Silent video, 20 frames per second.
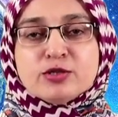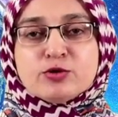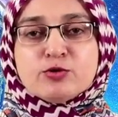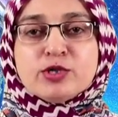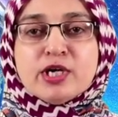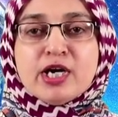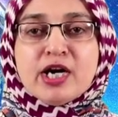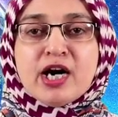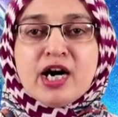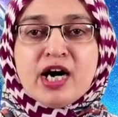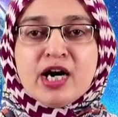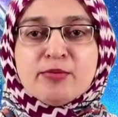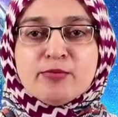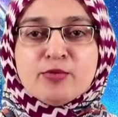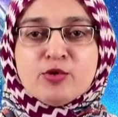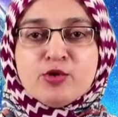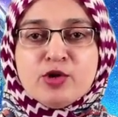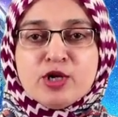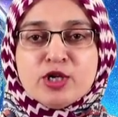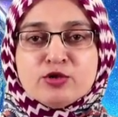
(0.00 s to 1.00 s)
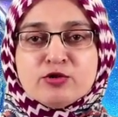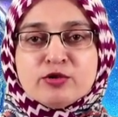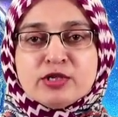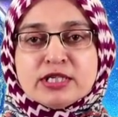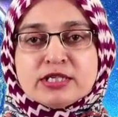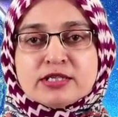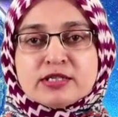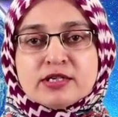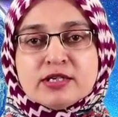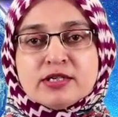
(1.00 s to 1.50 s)
Today I am going to
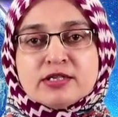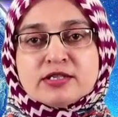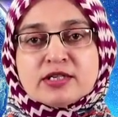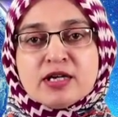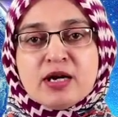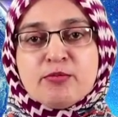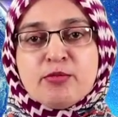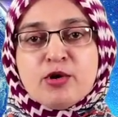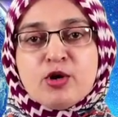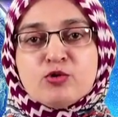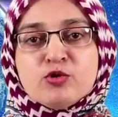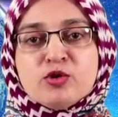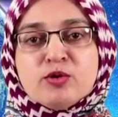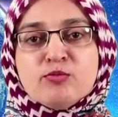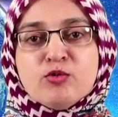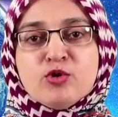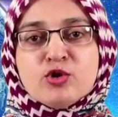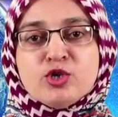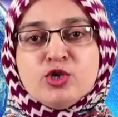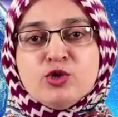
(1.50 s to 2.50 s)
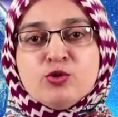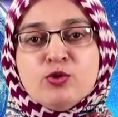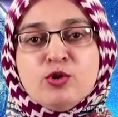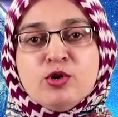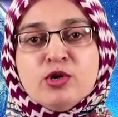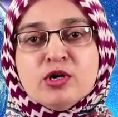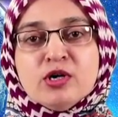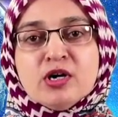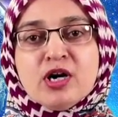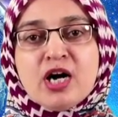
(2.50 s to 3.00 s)
discuss about the module
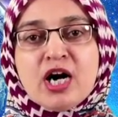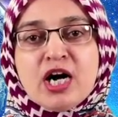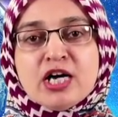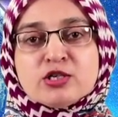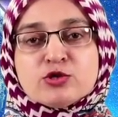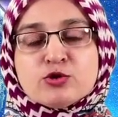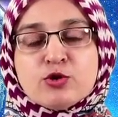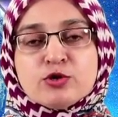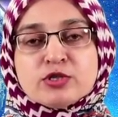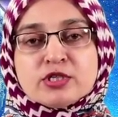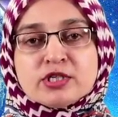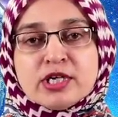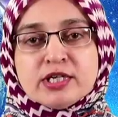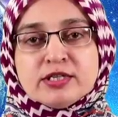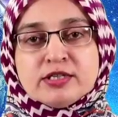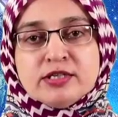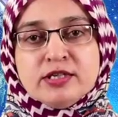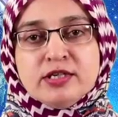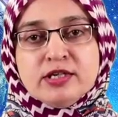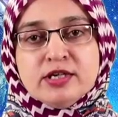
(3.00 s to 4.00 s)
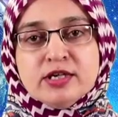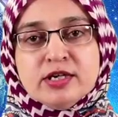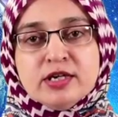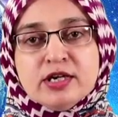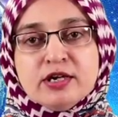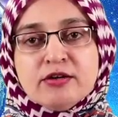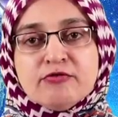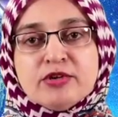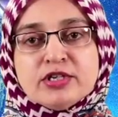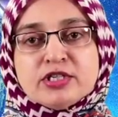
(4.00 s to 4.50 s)
Isostasy
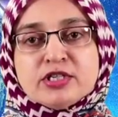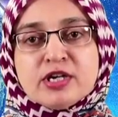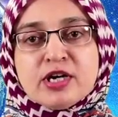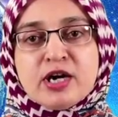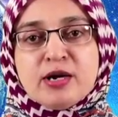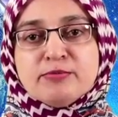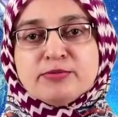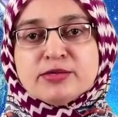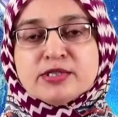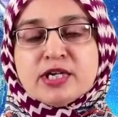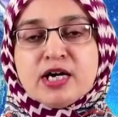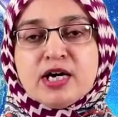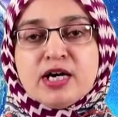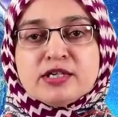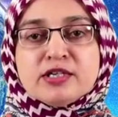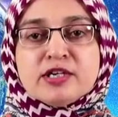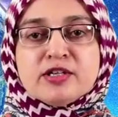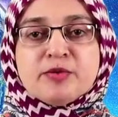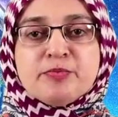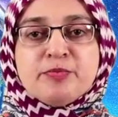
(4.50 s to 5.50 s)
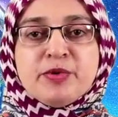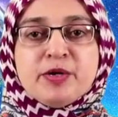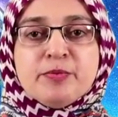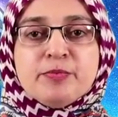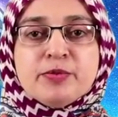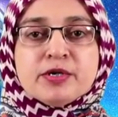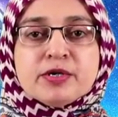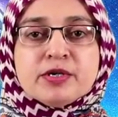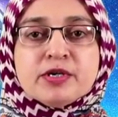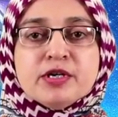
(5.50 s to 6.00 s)
which comes under the
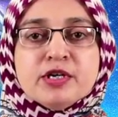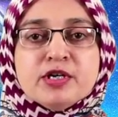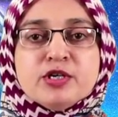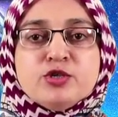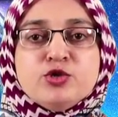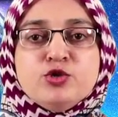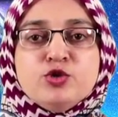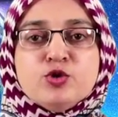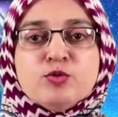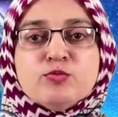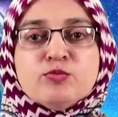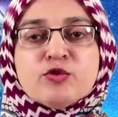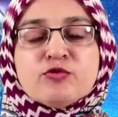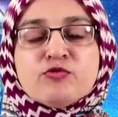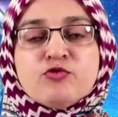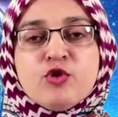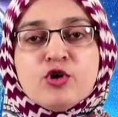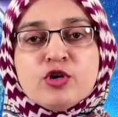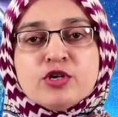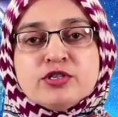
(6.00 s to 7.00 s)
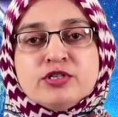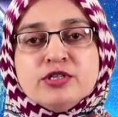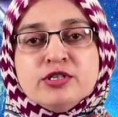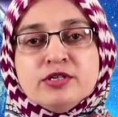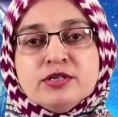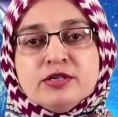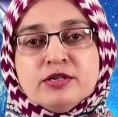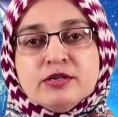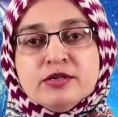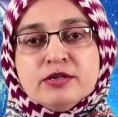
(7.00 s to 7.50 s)
paper Geomorphology.